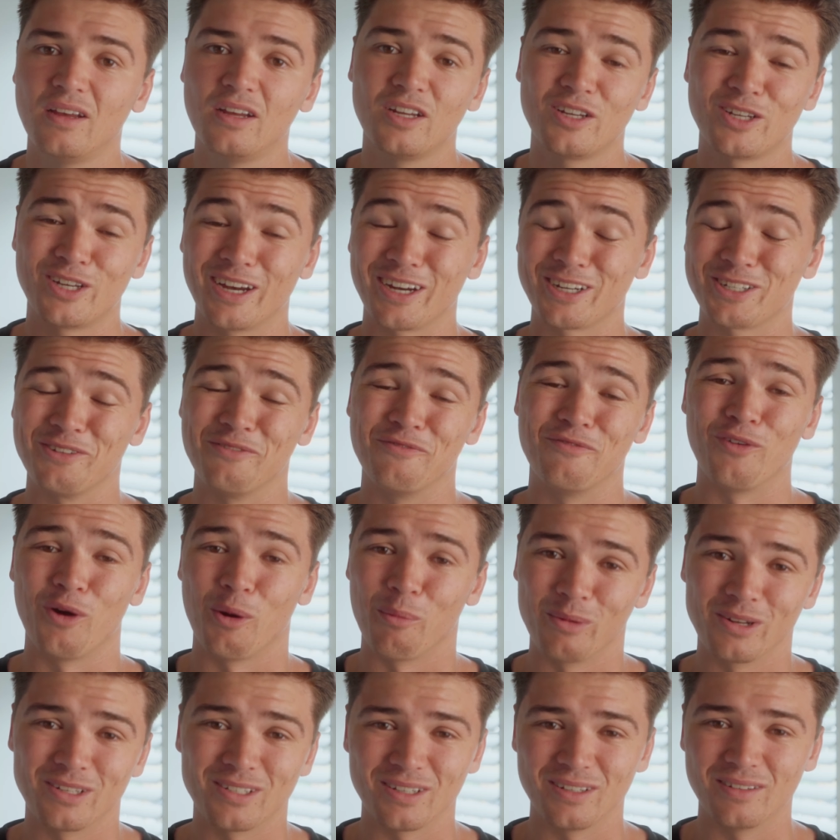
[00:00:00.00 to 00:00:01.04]
She actually
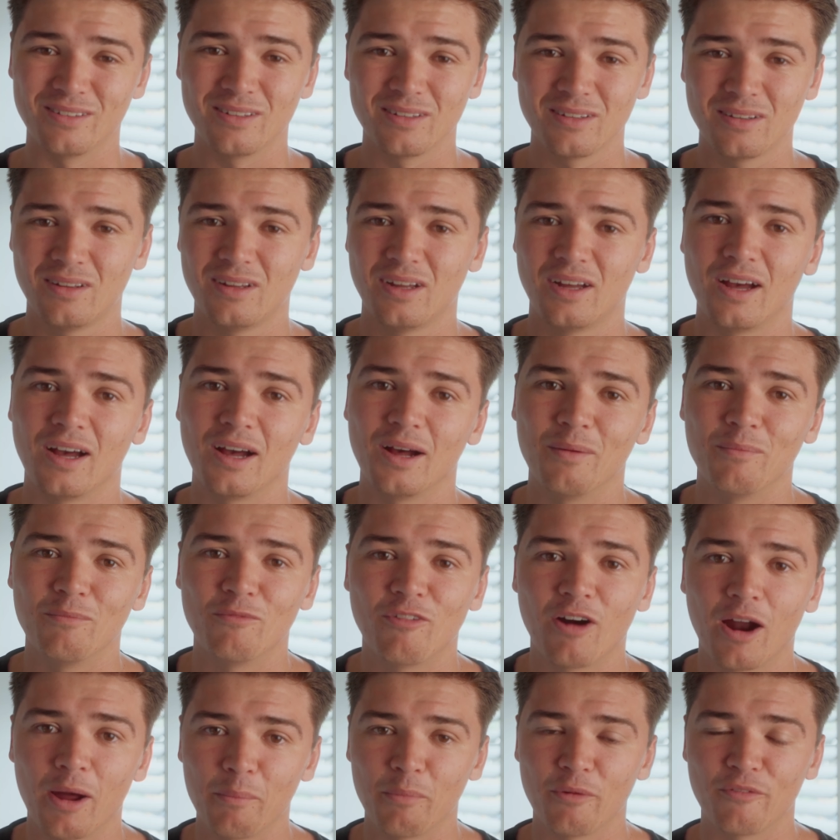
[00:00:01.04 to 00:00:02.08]
vomited
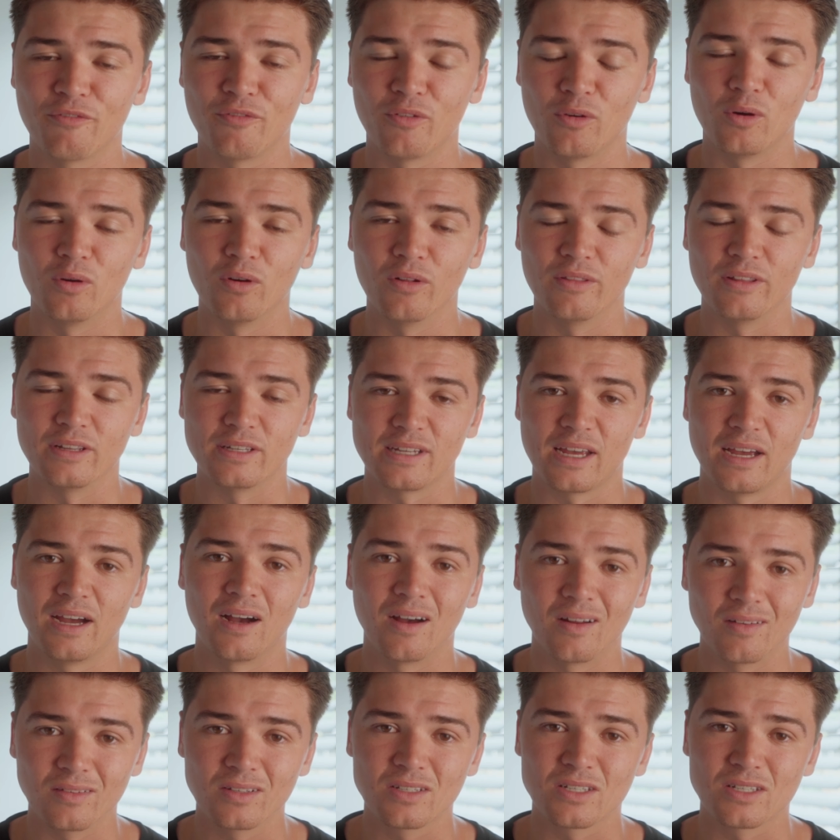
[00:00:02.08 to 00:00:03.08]
right before the town,